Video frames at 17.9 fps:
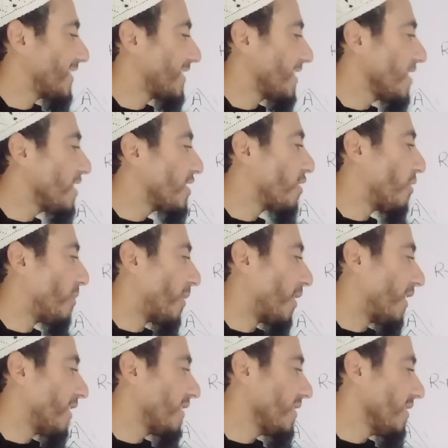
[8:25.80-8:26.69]
C
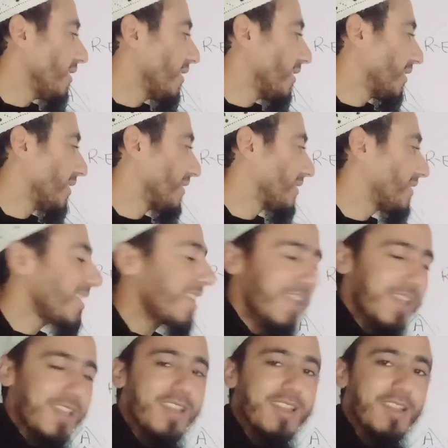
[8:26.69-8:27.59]
command
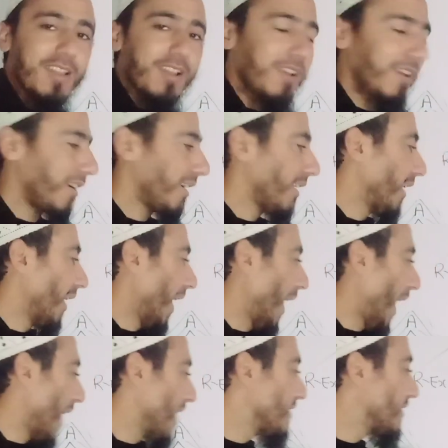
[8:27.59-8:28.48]
C,
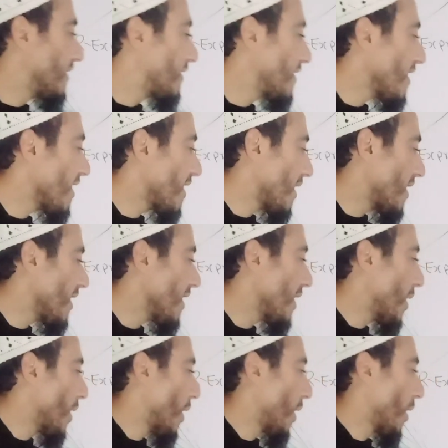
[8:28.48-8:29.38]
and
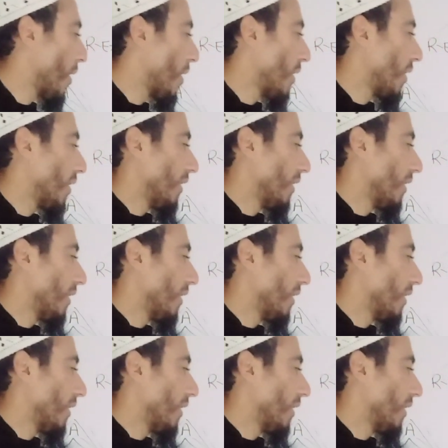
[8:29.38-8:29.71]
C